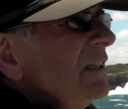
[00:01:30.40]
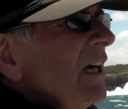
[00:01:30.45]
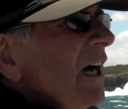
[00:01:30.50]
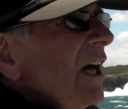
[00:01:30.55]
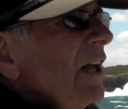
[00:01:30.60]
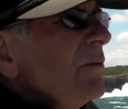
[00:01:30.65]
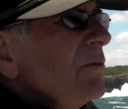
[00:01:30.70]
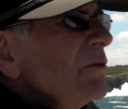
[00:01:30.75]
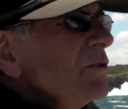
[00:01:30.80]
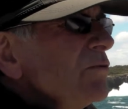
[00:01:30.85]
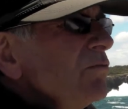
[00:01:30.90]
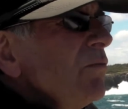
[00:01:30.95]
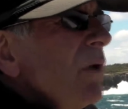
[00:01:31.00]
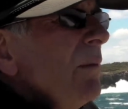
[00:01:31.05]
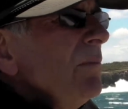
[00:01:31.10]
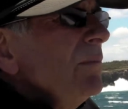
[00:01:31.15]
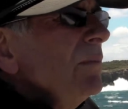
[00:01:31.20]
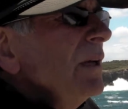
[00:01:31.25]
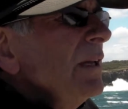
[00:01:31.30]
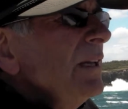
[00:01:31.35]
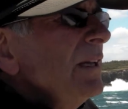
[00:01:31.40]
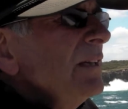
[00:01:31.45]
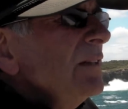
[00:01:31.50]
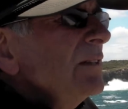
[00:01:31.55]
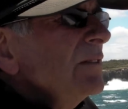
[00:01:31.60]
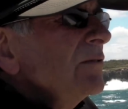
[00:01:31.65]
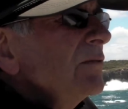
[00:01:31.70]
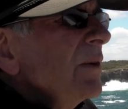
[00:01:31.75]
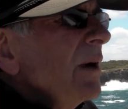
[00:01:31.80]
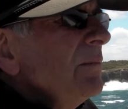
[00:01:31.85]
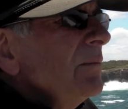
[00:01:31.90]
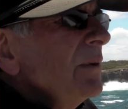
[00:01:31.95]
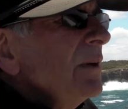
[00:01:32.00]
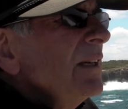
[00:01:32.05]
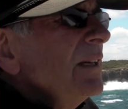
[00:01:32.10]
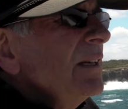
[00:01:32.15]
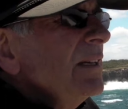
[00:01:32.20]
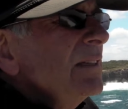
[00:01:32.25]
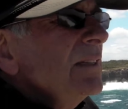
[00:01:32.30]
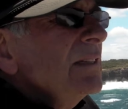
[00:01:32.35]
and it was rumbling and
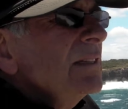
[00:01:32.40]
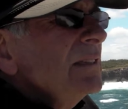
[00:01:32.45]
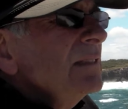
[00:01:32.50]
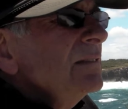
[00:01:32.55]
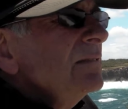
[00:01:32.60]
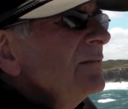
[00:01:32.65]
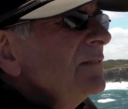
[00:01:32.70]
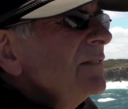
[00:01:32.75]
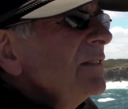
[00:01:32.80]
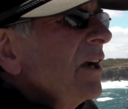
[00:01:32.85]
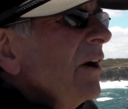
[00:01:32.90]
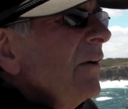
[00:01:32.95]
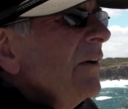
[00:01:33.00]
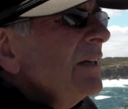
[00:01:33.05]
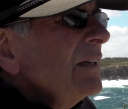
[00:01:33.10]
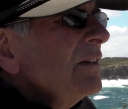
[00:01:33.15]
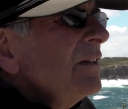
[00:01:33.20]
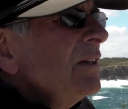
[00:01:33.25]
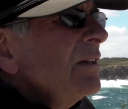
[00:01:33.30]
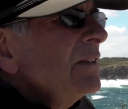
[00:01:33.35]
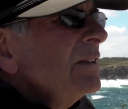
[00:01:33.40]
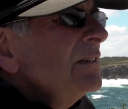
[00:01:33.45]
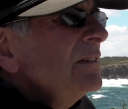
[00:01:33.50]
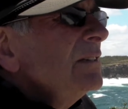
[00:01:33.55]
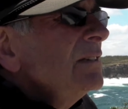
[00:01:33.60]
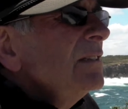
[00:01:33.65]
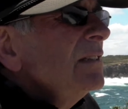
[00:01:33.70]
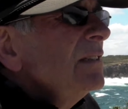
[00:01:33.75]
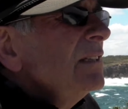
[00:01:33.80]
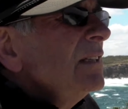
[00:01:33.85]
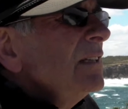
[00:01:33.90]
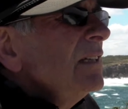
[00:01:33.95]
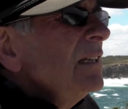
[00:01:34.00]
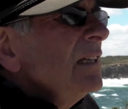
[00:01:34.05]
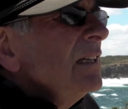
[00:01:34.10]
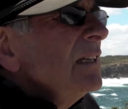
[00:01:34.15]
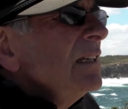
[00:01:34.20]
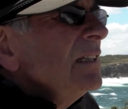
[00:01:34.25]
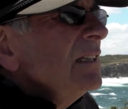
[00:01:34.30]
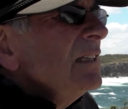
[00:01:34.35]
grumbling and going on,
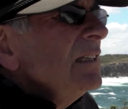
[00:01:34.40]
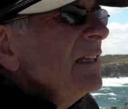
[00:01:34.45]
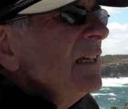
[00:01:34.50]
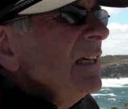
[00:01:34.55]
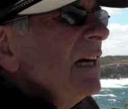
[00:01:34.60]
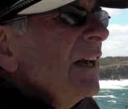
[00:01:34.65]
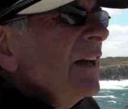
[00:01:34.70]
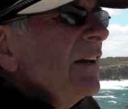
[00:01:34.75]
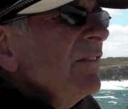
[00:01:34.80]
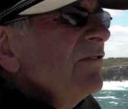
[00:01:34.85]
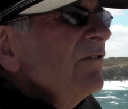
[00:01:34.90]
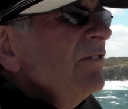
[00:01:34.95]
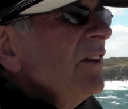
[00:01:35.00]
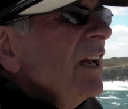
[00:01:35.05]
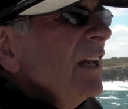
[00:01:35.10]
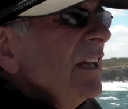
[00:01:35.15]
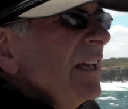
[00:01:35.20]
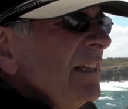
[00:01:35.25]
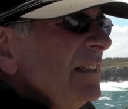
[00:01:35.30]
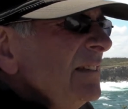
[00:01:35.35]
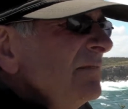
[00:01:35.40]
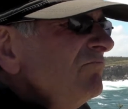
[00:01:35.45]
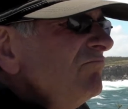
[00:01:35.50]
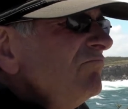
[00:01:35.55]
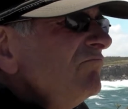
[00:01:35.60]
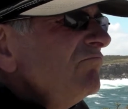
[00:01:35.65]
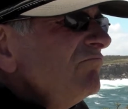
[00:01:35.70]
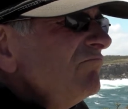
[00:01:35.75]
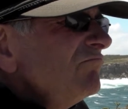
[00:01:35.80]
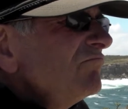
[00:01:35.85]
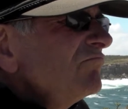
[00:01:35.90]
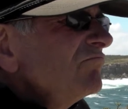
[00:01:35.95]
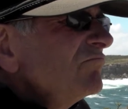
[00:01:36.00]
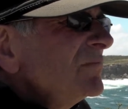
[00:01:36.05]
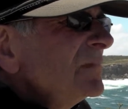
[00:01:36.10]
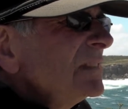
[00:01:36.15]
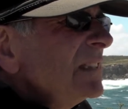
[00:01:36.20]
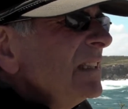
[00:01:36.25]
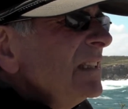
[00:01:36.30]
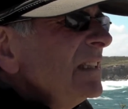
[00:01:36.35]
and it fell in,
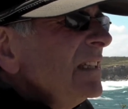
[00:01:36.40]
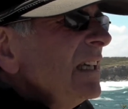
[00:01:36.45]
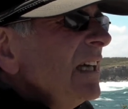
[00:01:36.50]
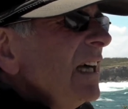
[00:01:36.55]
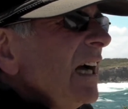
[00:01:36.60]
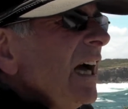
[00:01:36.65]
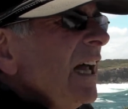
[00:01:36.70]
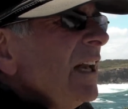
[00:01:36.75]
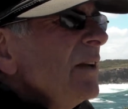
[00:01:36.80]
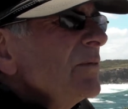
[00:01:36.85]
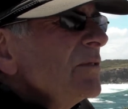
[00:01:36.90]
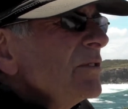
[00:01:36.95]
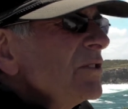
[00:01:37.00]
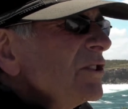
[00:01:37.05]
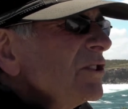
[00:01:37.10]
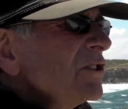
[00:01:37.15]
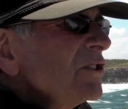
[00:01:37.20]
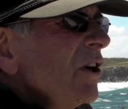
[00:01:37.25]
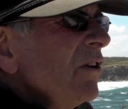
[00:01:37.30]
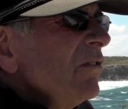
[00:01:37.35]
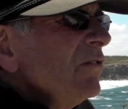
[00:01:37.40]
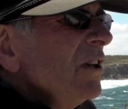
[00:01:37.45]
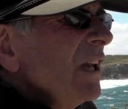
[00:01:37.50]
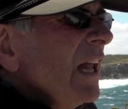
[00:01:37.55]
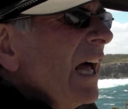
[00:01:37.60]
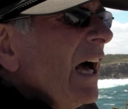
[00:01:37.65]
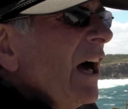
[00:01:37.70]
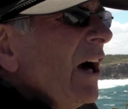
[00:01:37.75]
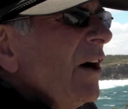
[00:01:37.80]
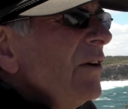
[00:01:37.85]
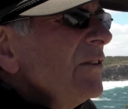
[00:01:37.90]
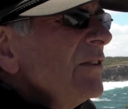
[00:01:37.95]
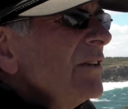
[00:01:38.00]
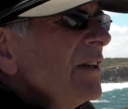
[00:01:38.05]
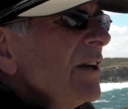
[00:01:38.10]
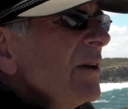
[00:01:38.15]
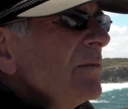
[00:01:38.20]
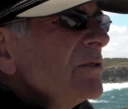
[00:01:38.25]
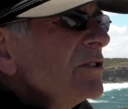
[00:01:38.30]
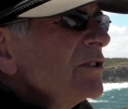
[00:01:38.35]
and it was so loud, and
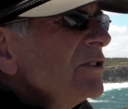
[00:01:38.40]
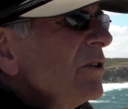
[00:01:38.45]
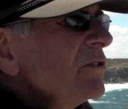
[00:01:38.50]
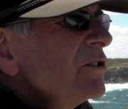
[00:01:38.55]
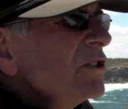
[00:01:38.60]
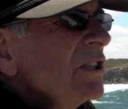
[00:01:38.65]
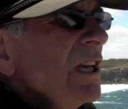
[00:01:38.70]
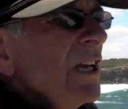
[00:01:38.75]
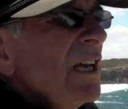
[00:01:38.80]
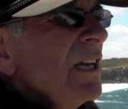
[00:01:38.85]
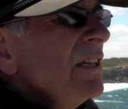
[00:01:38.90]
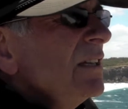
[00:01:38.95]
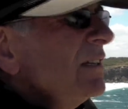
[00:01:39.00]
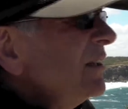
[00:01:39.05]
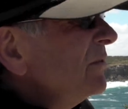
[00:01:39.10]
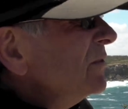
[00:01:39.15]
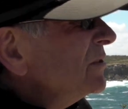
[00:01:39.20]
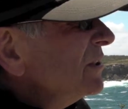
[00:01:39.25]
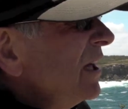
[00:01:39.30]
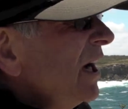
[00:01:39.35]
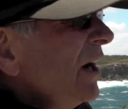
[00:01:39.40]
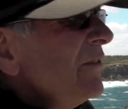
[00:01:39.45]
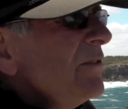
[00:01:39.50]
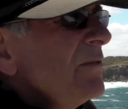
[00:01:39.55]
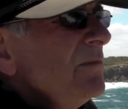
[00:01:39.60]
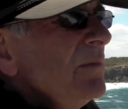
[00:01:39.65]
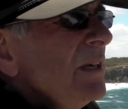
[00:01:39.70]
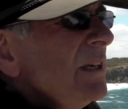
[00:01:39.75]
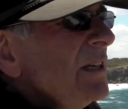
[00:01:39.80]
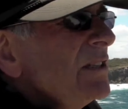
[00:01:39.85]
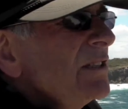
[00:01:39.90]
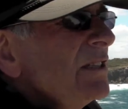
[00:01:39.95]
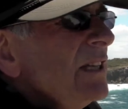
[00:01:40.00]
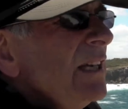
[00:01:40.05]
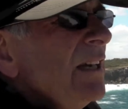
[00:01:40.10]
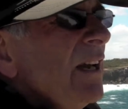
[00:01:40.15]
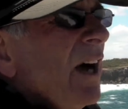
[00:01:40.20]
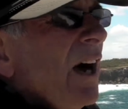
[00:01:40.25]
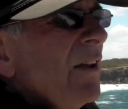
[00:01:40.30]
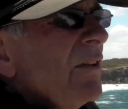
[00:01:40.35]
I was so scared, and I was 100 meters
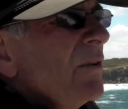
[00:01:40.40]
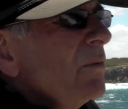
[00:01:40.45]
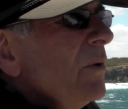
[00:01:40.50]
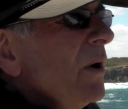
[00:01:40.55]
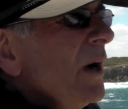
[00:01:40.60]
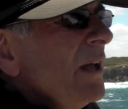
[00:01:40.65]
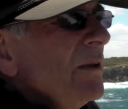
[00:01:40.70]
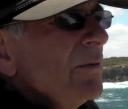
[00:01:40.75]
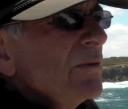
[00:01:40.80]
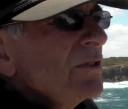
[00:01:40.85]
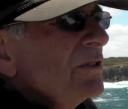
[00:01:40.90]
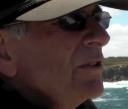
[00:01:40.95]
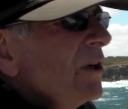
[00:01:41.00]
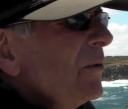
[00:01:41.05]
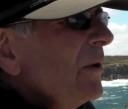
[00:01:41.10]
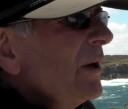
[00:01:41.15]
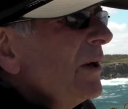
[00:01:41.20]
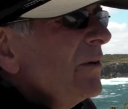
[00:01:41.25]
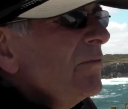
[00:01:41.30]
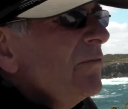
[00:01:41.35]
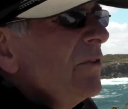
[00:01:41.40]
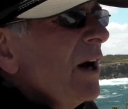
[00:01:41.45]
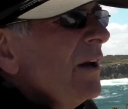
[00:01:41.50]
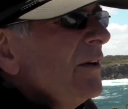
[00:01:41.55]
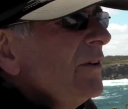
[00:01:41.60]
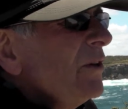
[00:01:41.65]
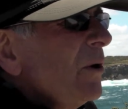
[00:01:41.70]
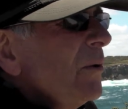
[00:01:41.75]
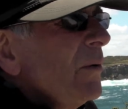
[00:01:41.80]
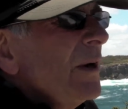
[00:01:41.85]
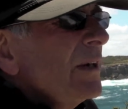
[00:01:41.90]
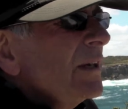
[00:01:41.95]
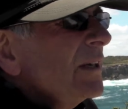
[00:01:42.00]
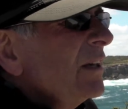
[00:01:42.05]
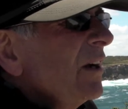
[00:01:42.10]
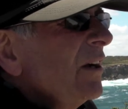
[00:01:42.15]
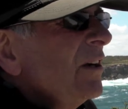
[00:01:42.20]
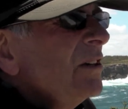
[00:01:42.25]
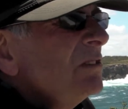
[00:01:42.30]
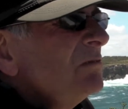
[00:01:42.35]
in either way. There was nowhere to run, nowhere to
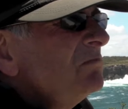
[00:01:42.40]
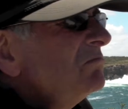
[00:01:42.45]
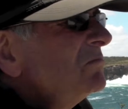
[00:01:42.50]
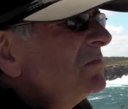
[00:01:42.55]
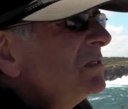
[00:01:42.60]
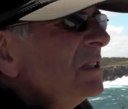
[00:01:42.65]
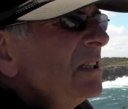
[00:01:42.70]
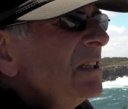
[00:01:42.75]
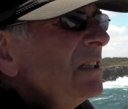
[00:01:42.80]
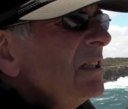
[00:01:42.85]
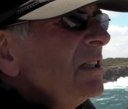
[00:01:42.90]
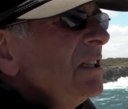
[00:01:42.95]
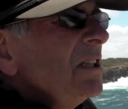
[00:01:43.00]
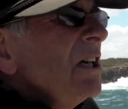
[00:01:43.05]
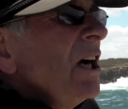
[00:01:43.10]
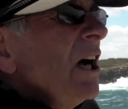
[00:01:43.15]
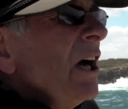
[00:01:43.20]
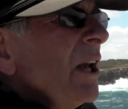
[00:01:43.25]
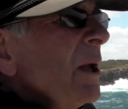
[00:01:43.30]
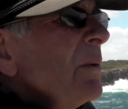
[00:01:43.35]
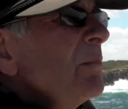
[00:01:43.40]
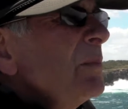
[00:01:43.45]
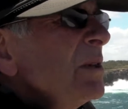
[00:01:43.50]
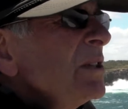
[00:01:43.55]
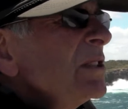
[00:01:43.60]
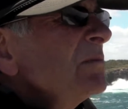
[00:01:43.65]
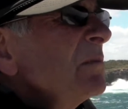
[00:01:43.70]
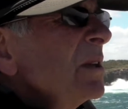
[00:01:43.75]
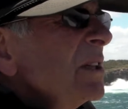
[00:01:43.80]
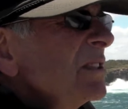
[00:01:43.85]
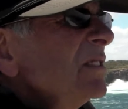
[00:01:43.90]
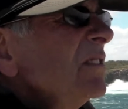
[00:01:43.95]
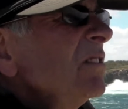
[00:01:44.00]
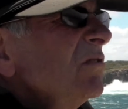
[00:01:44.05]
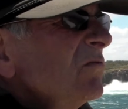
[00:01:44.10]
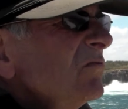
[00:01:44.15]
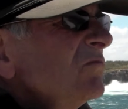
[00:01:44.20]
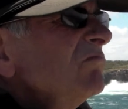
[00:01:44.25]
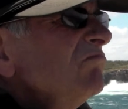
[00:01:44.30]
go, and I pissed myself.